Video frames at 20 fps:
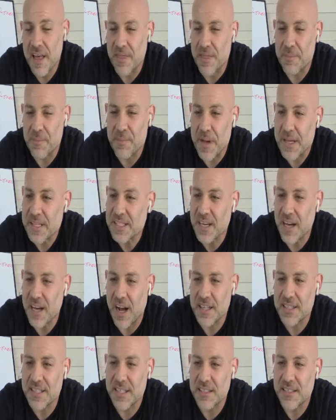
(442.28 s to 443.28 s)
the best
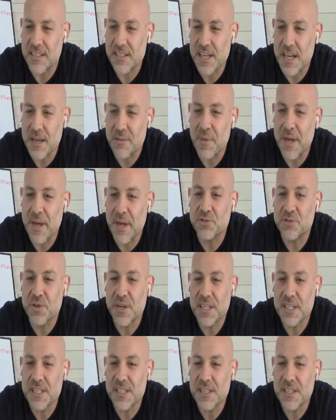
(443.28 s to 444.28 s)
cocktails and make
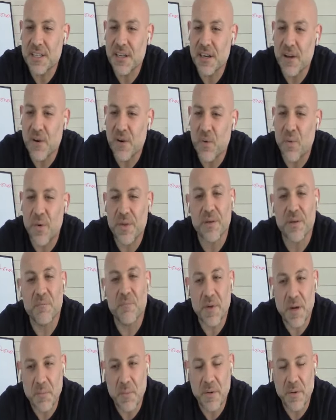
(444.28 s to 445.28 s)
drinks with a
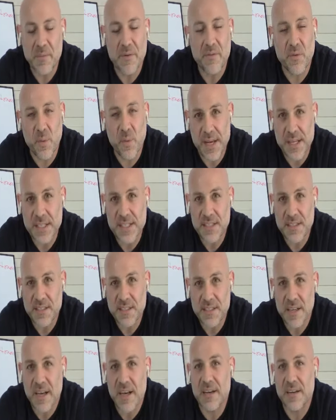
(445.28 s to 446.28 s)
minimum of waste
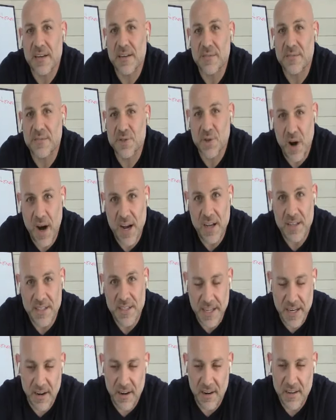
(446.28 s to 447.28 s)
of trial and
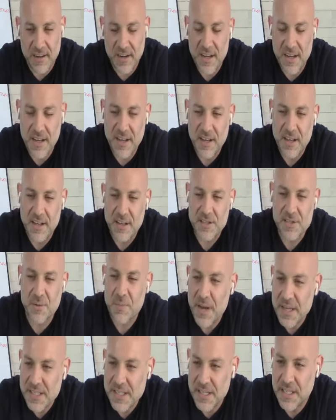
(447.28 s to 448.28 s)
error. So
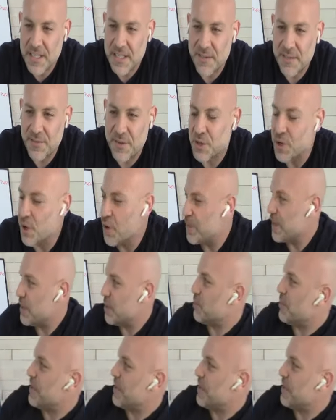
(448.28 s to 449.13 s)
basically, if you know that you